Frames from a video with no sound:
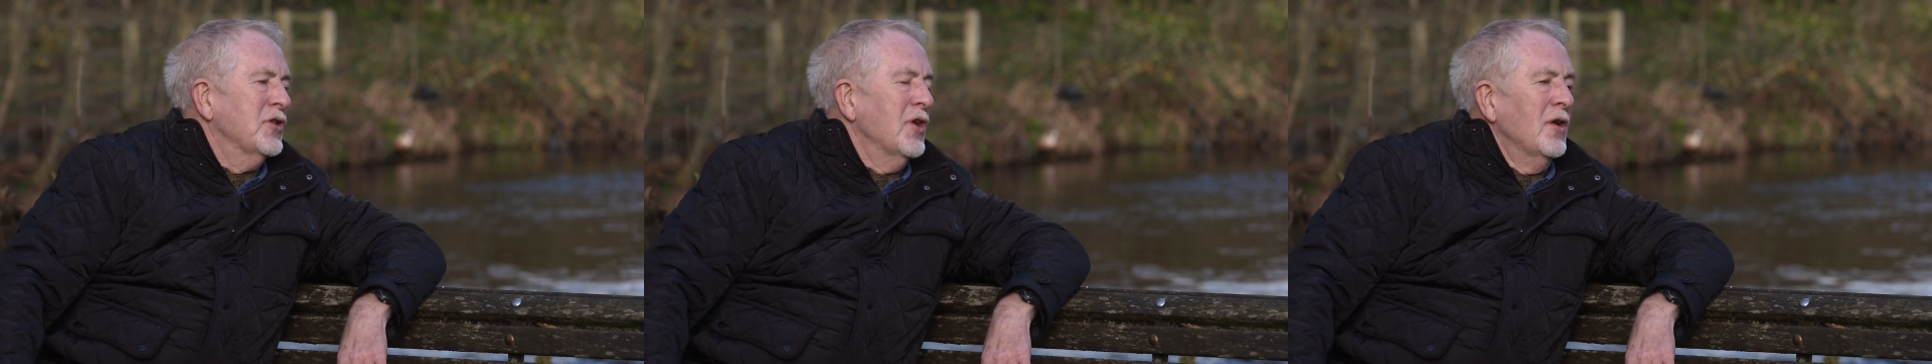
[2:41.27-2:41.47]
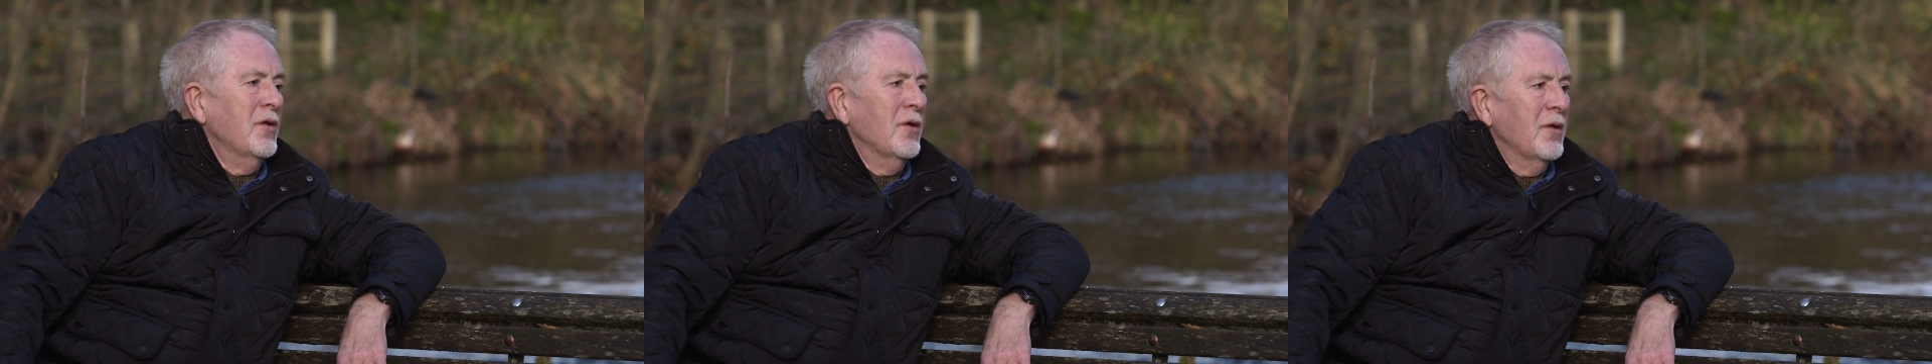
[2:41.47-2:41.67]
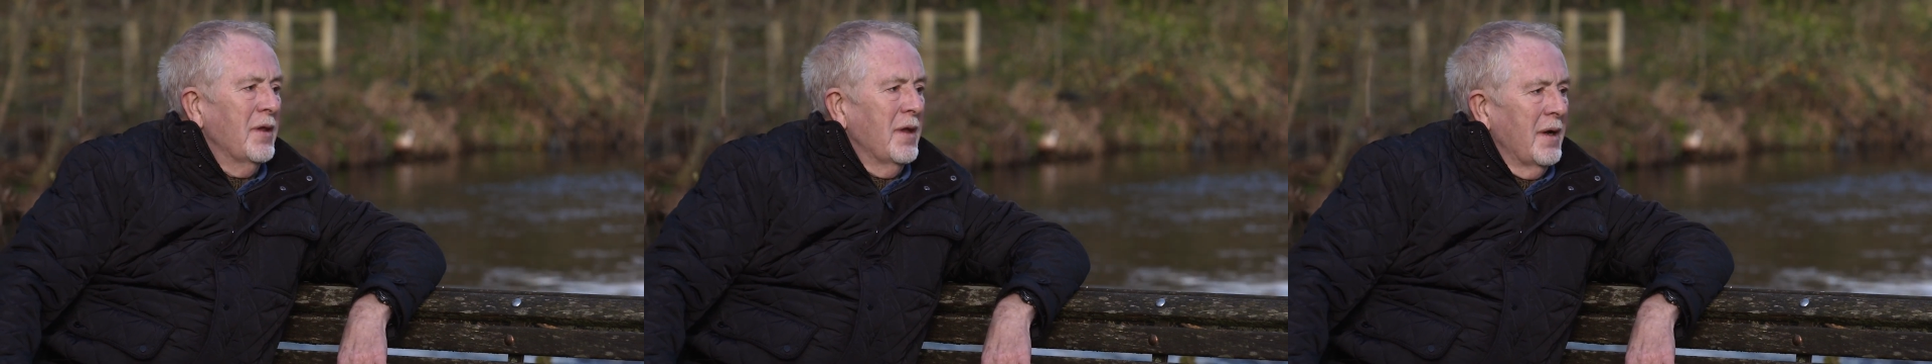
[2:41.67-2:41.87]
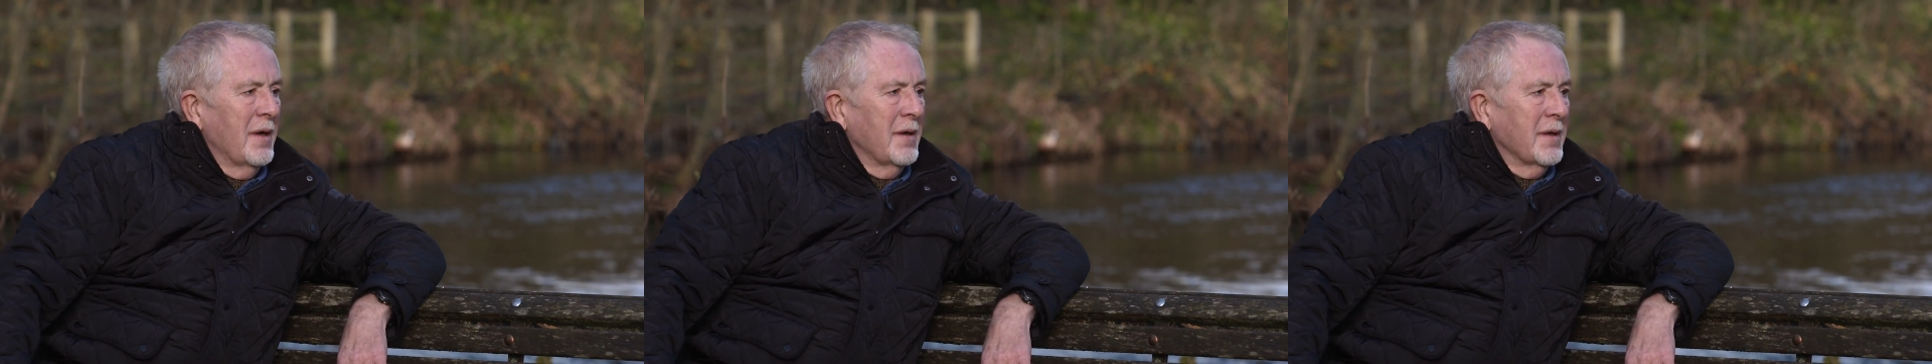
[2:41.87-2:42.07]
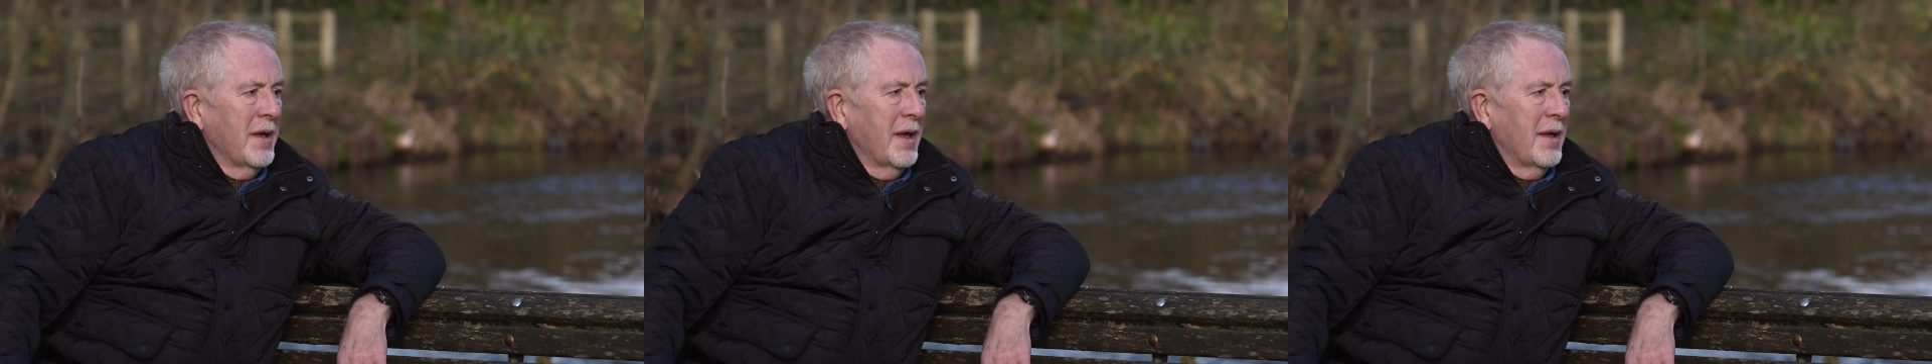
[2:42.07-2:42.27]
getting out there
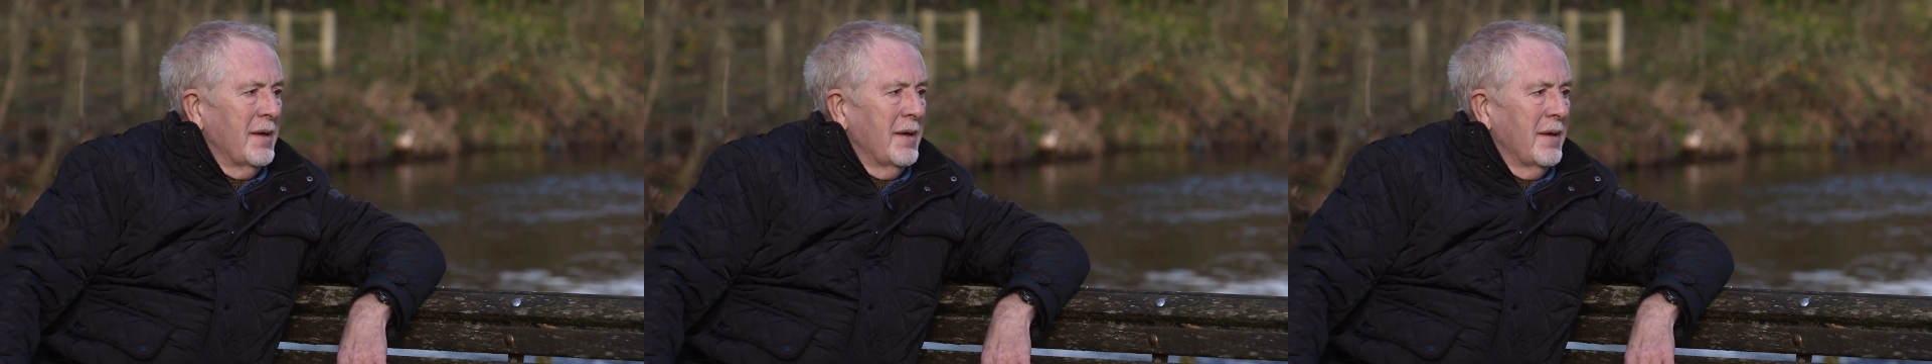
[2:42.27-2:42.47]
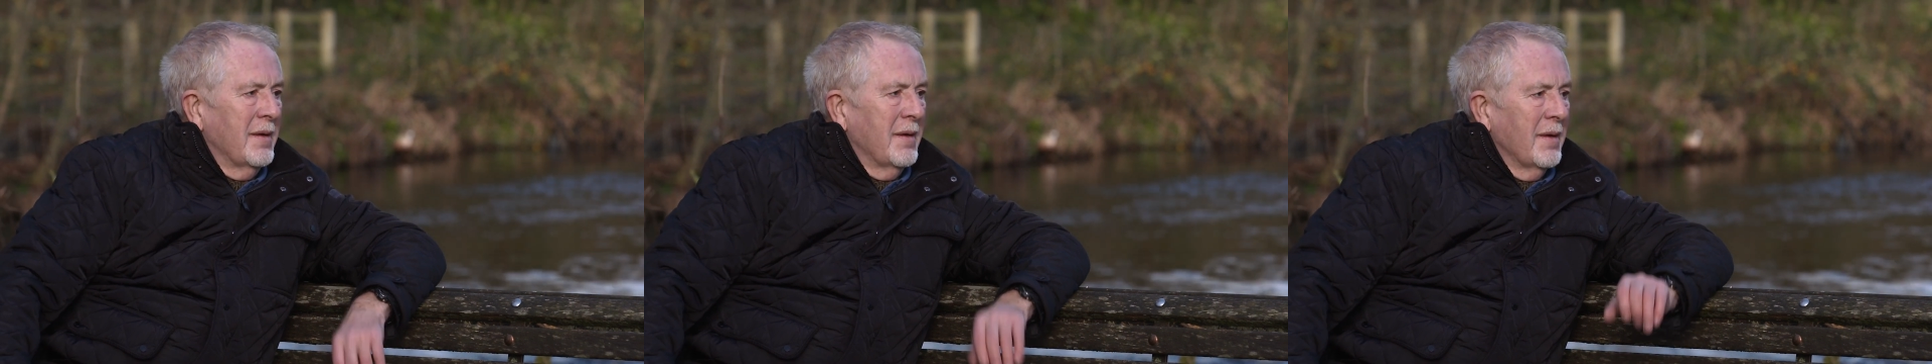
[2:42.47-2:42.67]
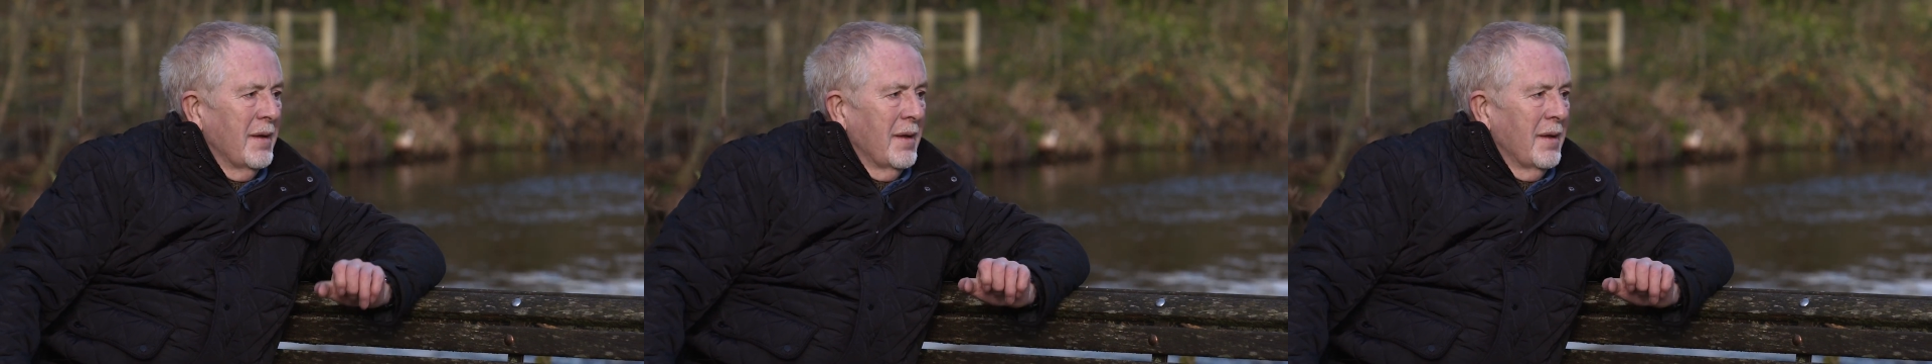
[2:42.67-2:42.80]
and getting